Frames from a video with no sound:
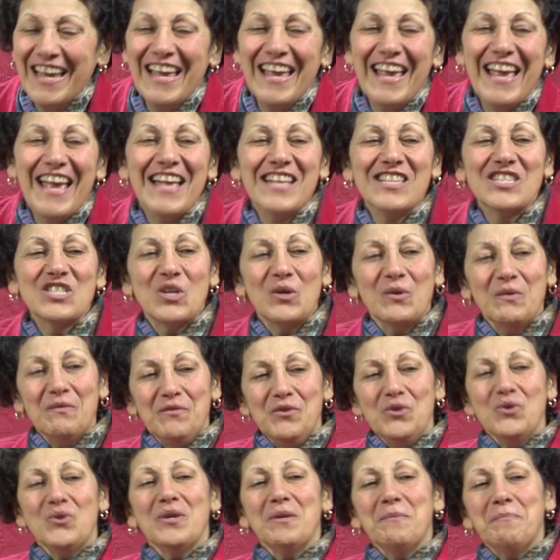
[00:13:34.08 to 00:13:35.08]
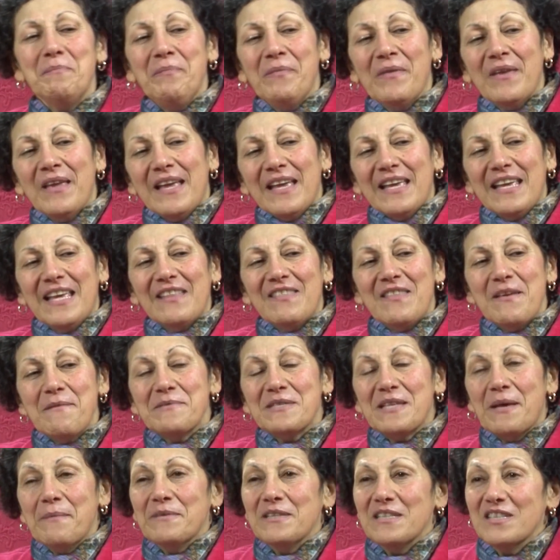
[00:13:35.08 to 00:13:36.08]
And so if you can get them
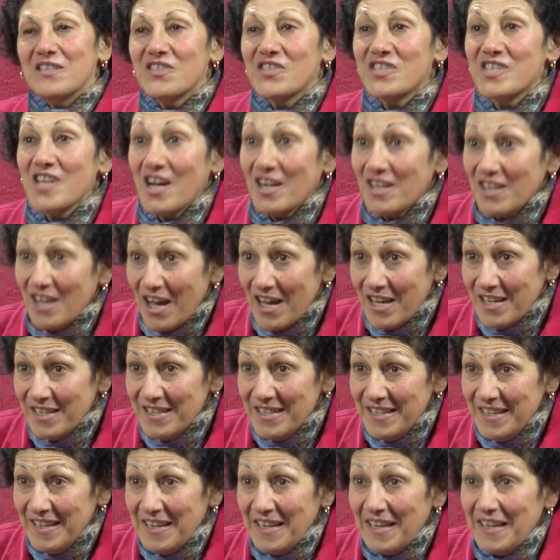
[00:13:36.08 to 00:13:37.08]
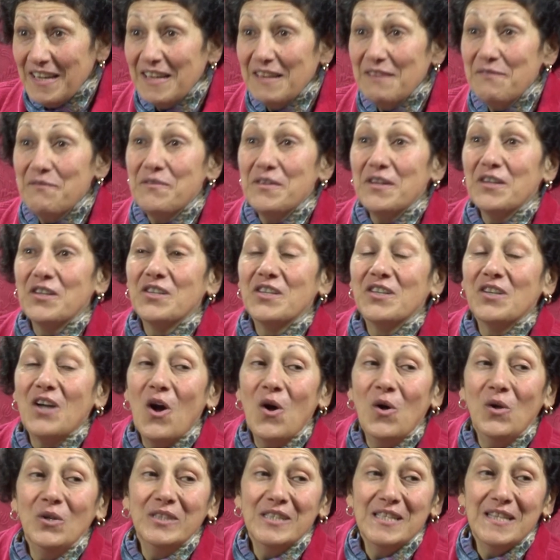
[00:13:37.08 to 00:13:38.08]
something to suck on, if they're
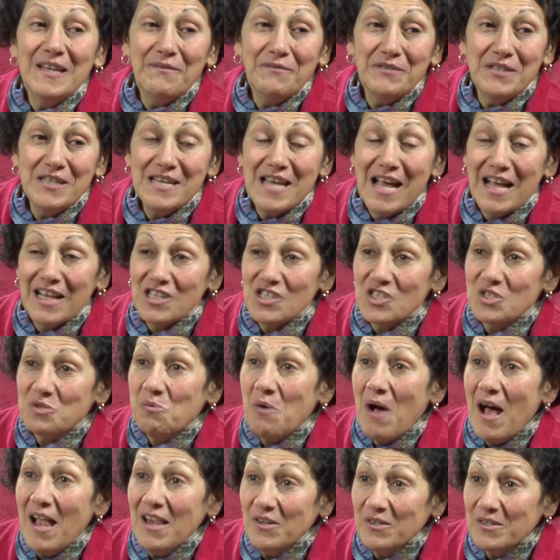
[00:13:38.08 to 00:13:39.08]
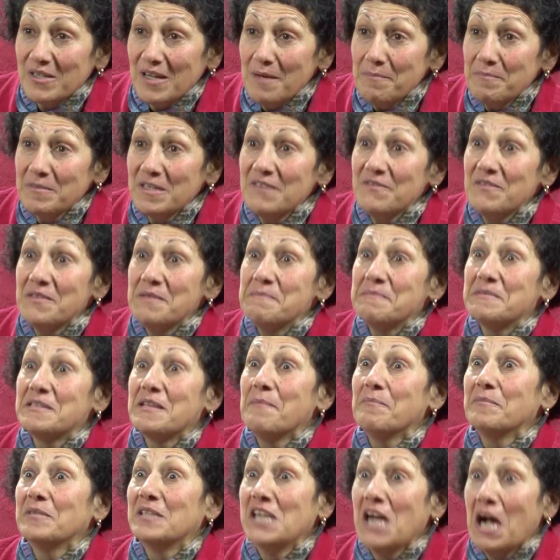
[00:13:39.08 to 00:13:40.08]
old enough to not swallow gum, give them
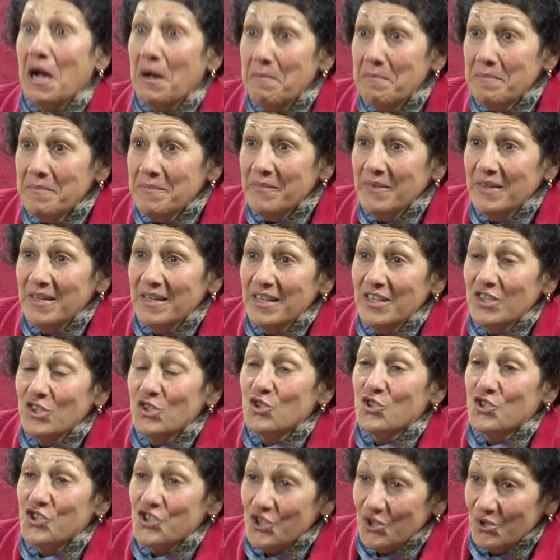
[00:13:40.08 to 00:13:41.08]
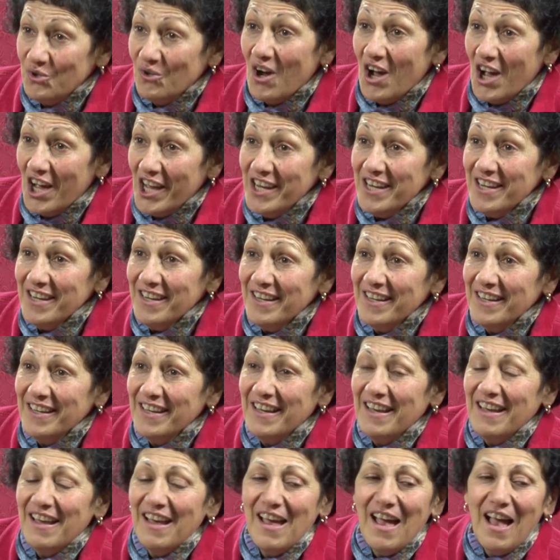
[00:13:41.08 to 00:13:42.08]
some gum to chew on,
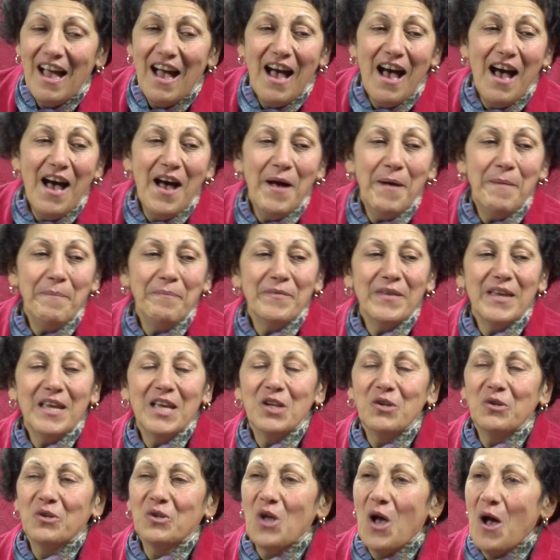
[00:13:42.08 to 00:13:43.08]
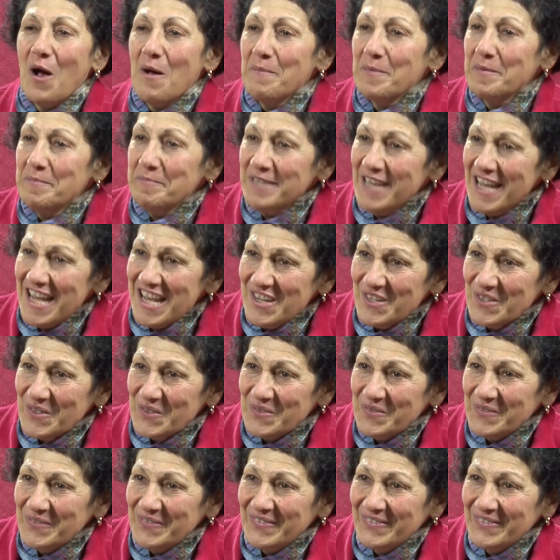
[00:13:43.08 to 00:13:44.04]
it'll calm them down.